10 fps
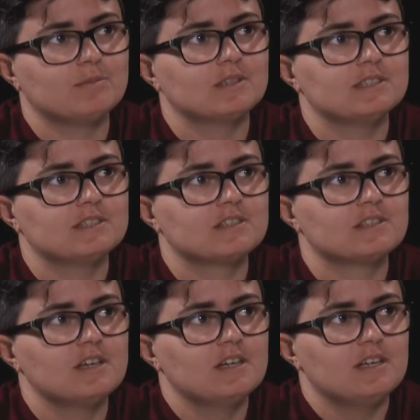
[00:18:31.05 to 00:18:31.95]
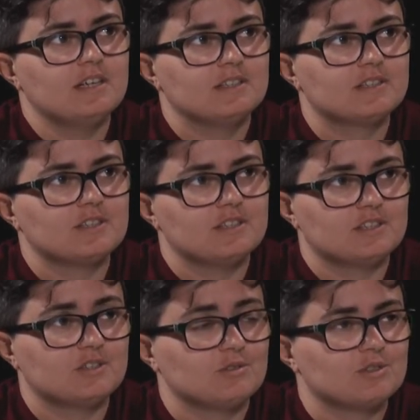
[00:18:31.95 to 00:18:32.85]
but it's
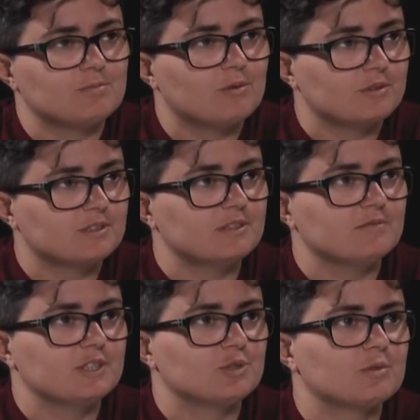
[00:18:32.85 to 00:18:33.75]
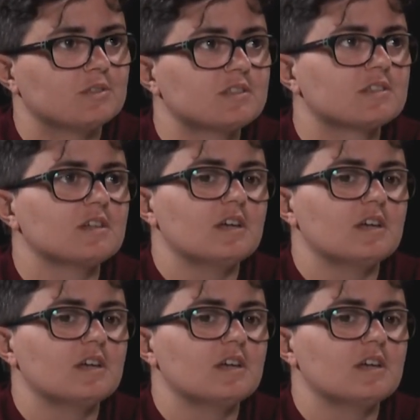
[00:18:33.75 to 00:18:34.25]
to support individuals